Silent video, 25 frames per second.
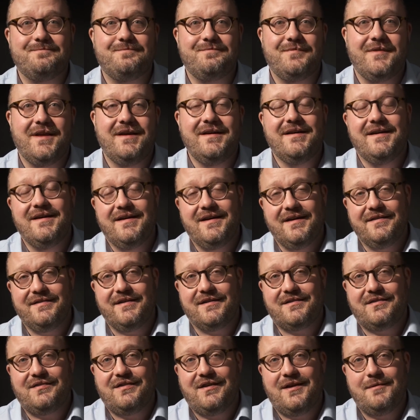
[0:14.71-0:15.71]
I'd like
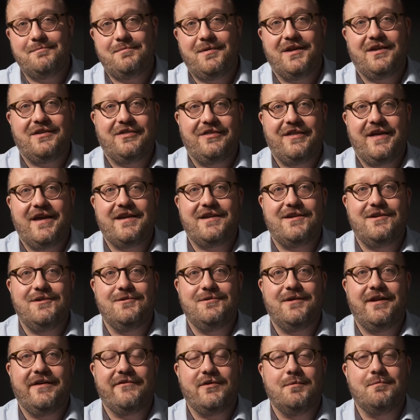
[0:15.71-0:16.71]
to say a big thank you
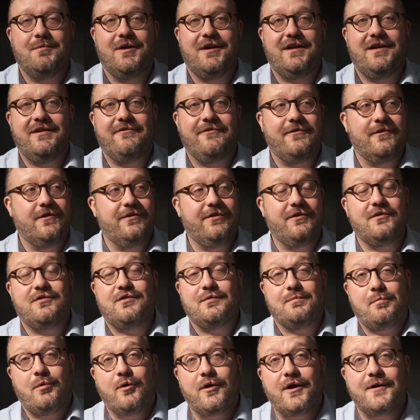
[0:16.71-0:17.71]
to everybody for their
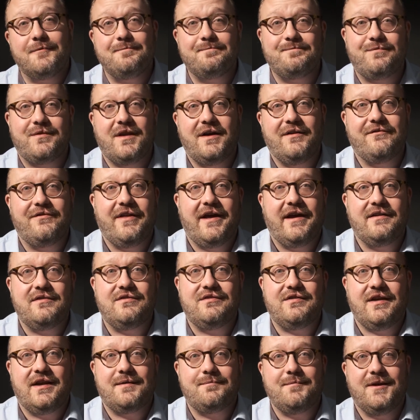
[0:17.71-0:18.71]
support of that
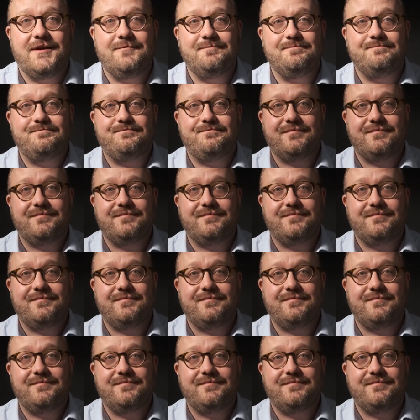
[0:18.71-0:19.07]
segment,